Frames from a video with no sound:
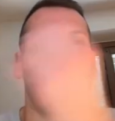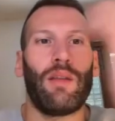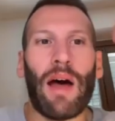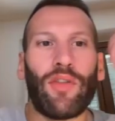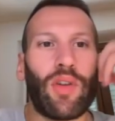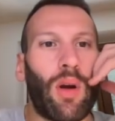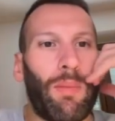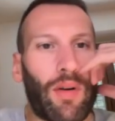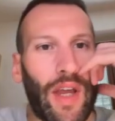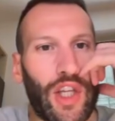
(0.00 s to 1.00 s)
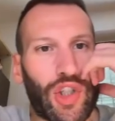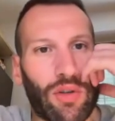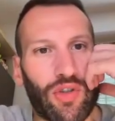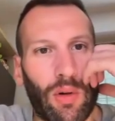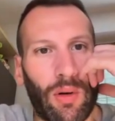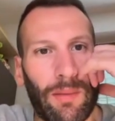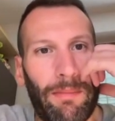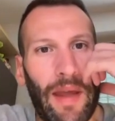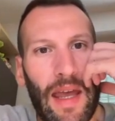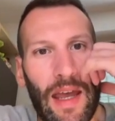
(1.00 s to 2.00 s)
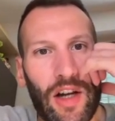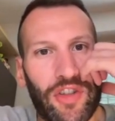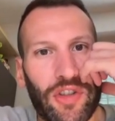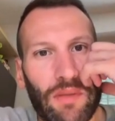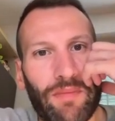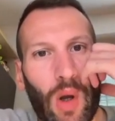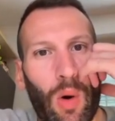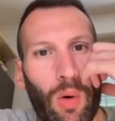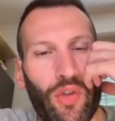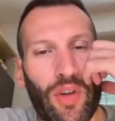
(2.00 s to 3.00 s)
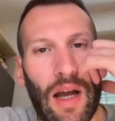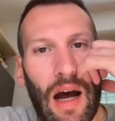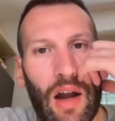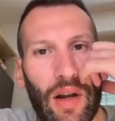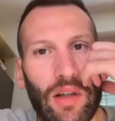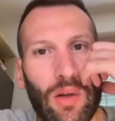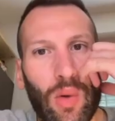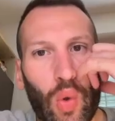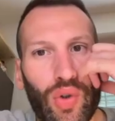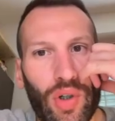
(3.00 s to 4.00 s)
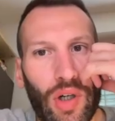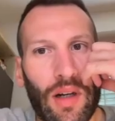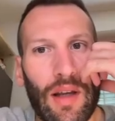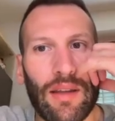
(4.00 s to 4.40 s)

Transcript: The basic operations on pairs, cons, char, and coulter,